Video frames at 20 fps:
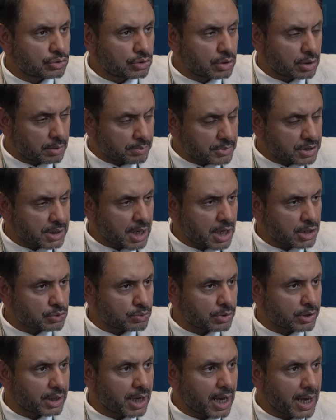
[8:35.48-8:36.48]
Mr.
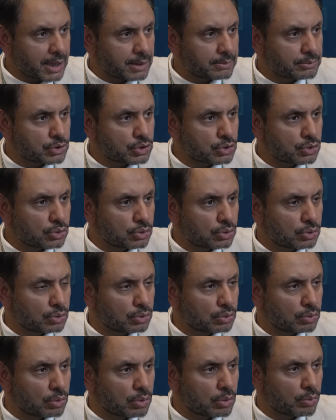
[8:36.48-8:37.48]
Ashworth came to
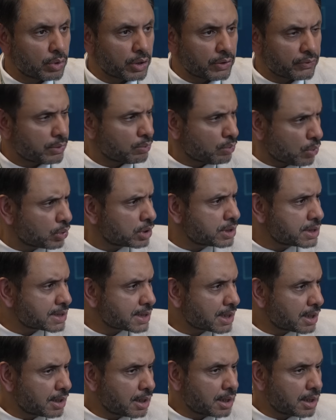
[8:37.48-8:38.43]
one of the wards